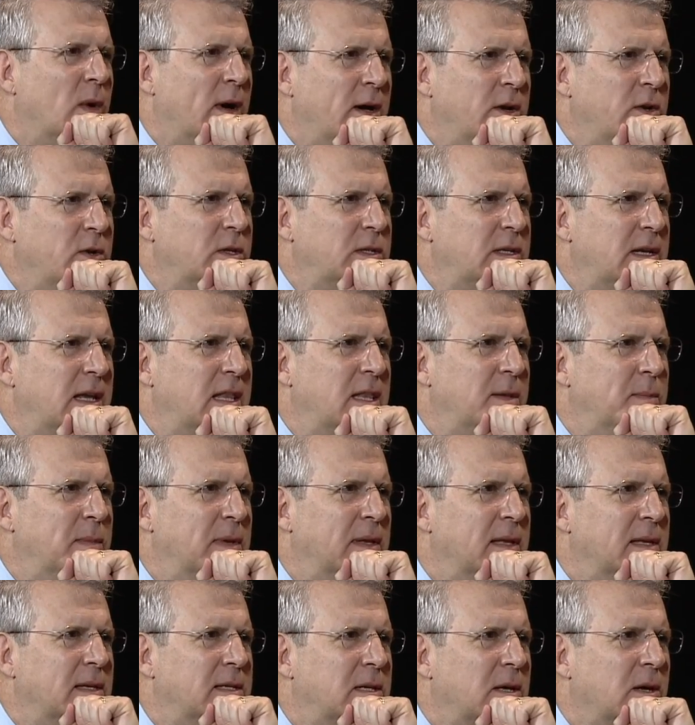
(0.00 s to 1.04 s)
understand the
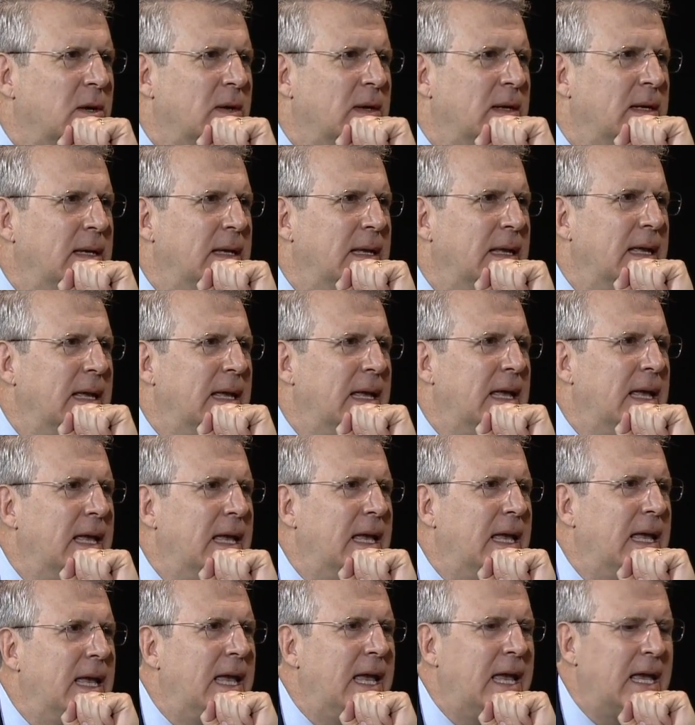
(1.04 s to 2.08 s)
military,
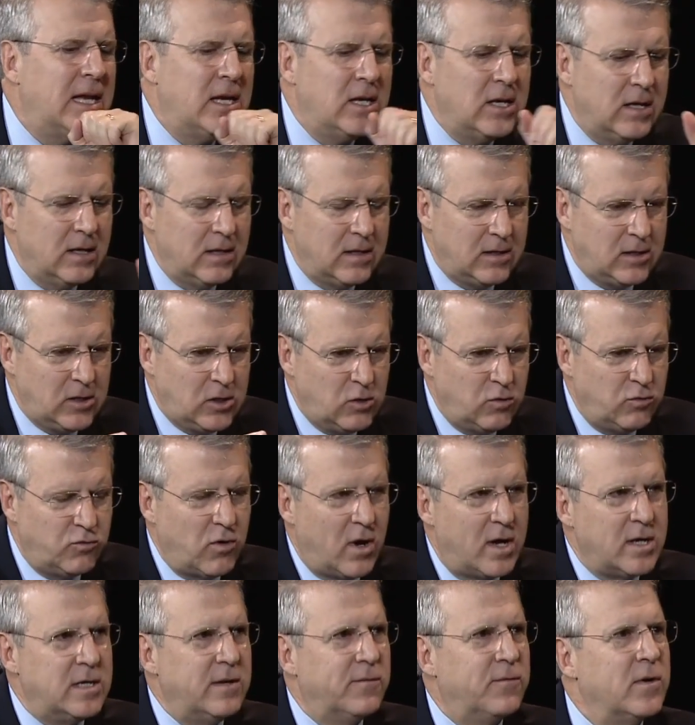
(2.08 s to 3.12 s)
and you
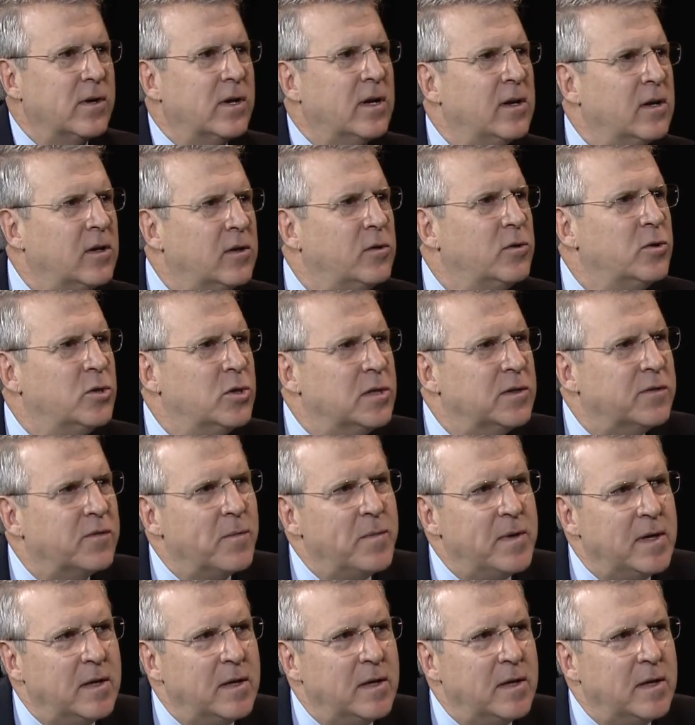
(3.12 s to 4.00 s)
draw different conclusions from the